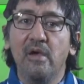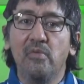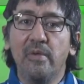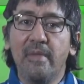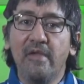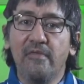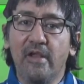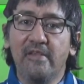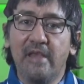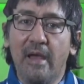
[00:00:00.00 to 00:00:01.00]
We may, for
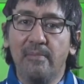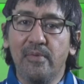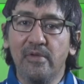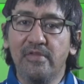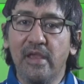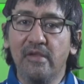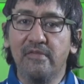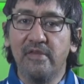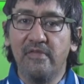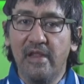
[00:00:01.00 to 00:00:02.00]
example, think
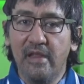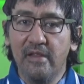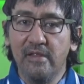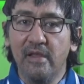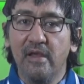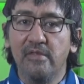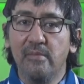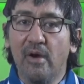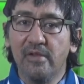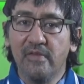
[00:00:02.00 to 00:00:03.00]
of the villain, the
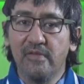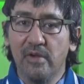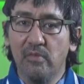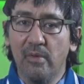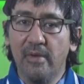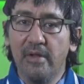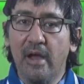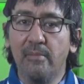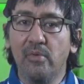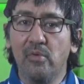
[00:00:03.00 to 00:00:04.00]
monster woman
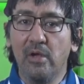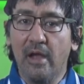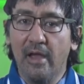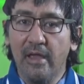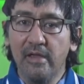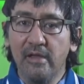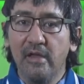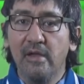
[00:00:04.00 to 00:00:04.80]
Amburukay,